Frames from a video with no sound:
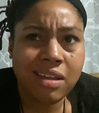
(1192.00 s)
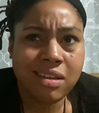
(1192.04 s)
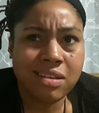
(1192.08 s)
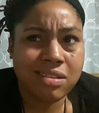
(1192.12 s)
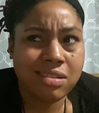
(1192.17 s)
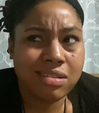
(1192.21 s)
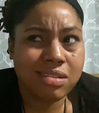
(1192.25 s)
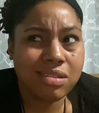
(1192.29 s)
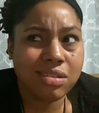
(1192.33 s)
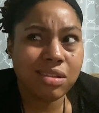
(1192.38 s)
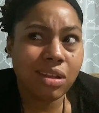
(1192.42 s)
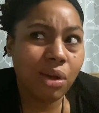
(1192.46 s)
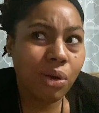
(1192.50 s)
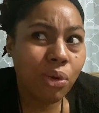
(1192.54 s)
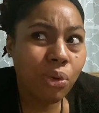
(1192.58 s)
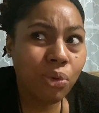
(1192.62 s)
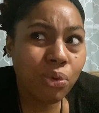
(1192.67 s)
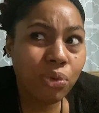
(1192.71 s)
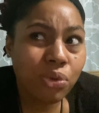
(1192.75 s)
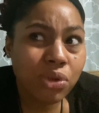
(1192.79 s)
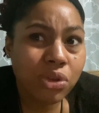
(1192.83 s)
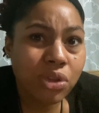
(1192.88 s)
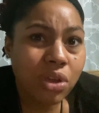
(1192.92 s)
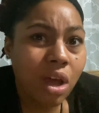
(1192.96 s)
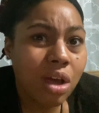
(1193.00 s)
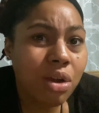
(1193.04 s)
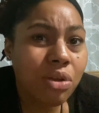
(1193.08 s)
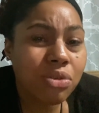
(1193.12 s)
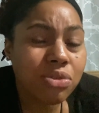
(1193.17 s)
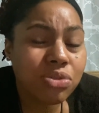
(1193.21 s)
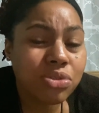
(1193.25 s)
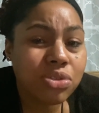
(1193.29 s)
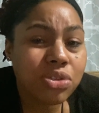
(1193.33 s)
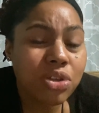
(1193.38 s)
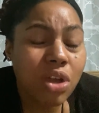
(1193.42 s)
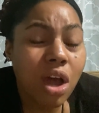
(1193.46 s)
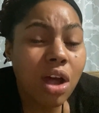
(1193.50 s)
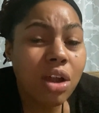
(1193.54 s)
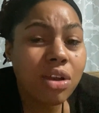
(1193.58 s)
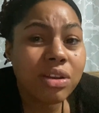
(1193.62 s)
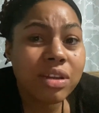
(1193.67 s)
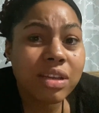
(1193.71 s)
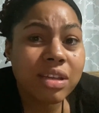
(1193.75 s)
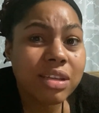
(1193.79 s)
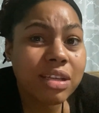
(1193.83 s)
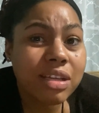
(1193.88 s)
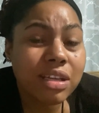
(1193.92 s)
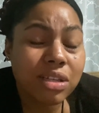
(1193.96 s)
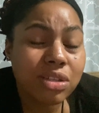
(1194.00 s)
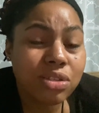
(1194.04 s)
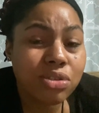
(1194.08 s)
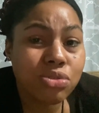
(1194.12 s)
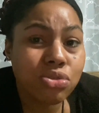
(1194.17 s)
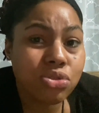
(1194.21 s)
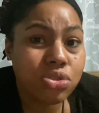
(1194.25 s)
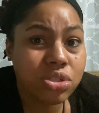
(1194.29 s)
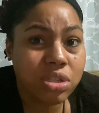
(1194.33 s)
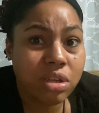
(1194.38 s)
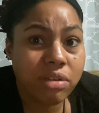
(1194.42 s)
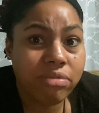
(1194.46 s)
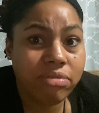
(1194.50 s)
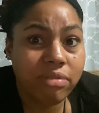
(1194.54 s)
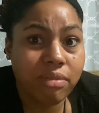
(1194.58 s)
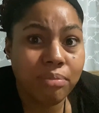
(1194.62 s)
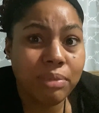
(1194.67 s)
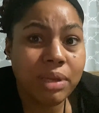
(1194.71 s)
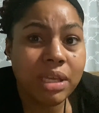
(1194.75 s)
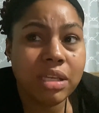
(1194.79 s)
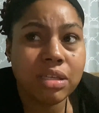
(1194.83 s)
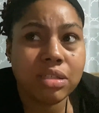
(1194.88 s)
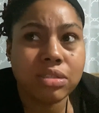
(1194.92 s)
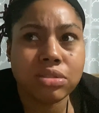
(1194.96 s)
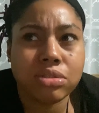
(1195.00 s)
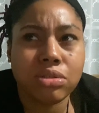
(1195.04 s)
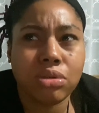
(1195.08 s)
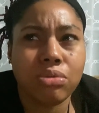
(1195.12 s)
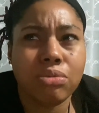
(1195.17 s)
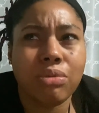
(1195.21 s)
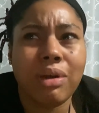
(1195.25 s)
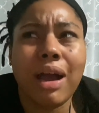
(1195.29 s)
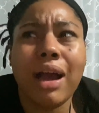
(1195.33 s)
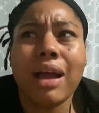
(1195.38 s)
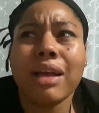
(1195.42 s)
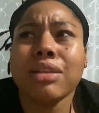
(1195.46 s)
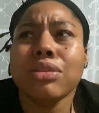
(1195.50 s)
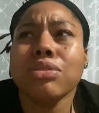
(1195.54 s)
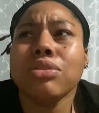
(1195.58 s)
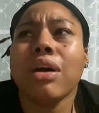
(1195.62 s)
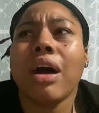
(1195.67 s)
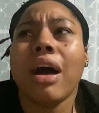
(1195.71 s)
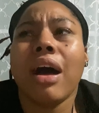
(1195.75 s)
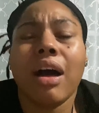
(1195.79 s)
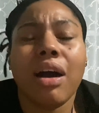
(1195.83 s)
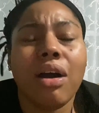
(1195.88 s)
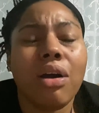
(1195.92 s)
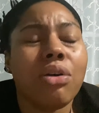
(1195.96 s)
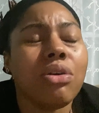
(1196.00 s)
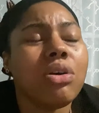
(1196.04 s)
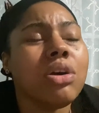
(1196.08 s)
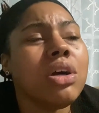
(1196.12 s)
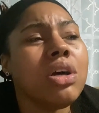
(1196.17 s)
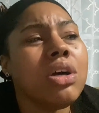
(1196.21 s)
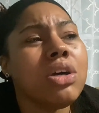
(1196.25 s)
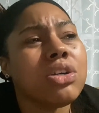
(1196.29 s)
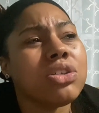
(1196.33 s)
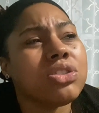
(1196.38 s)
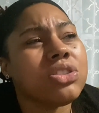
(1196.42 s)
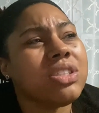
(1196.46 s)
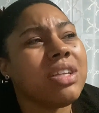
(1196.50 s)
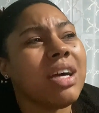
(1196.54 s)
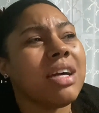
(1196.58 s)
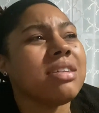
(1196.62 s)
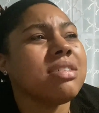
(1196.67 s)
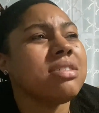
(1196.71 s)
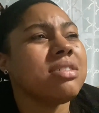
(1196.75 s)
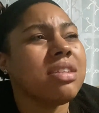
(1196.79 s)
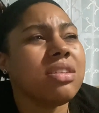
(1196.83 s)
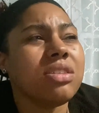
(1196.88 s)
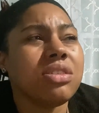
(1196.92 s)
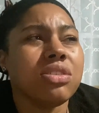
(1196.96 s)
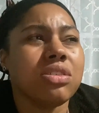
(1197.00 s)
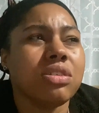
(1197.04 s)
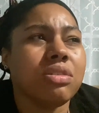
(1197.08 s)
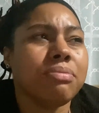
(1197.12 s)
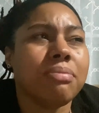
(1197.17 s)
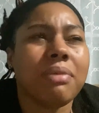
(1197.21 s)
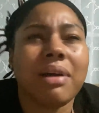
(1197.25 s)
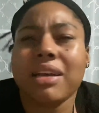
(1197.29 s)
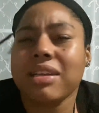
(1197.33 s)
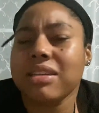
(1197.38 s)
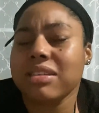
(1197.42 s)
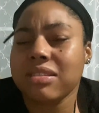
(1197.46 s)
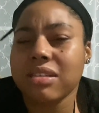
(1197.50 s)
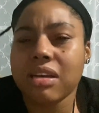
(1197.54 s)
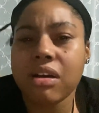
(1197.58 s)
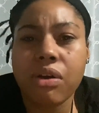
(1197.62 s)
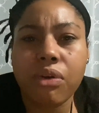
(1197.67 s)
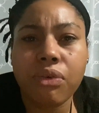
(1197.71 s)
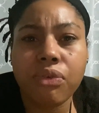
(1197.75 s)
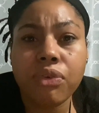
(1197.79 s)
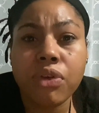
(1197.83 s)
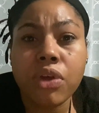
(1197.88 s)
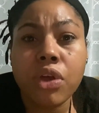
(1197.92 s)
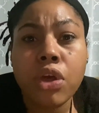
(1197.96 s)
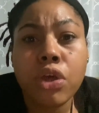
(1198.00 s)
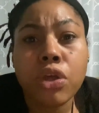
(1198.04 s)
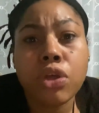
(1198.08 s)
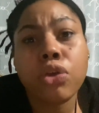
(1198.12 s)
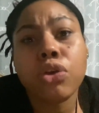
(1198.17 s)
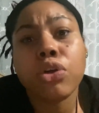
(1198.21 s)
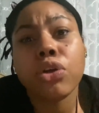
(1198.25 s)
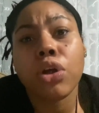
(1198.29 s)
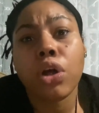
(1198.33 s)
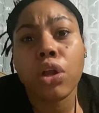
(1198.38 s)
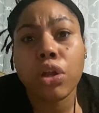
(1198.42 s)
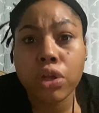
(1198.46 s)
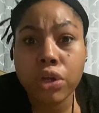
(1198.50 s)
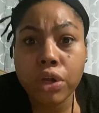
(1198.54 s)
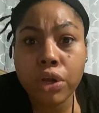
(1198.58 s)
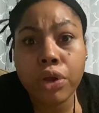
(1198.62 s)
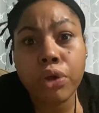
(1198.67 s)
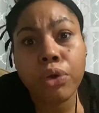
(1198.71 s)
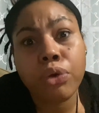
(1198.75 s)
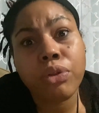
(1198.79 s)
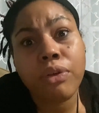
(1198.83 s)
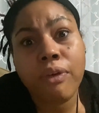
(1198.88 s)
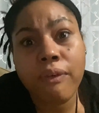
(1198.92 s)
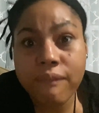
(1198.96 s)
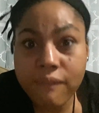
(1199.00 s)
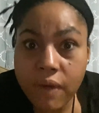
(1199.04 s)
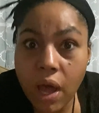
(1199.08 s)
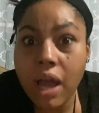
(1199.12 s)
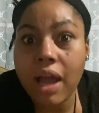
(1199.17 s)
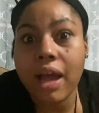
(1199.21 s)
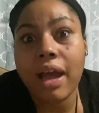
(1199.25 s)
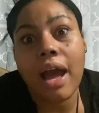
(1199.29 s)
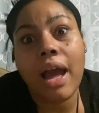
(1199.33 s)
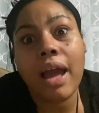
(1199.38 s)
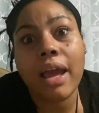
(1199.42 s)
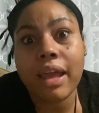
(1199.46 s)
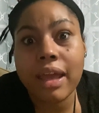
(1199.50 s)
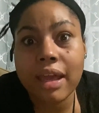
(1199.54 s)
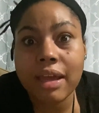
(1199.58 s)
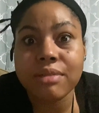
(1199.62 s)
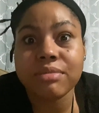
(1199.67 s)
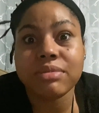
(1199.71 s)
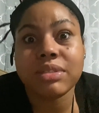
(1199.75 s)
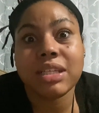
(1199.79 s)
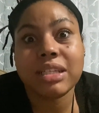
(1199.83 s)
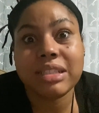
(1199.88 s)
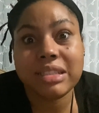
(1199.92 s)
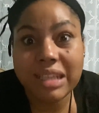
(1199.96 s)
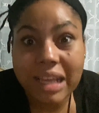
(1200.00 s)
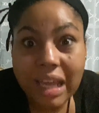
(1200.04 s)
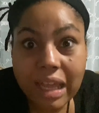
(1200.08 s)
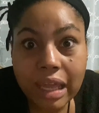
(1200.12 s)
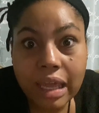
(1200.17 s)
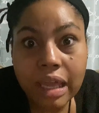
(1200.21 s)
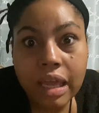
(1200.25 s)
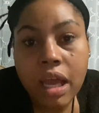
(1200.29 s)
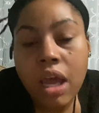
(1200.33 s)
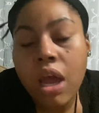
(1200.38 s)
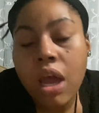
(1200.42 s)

So y'all didn't do shit for me. So why the hell should I censor myself? You're gonna learn who the fuck I am today.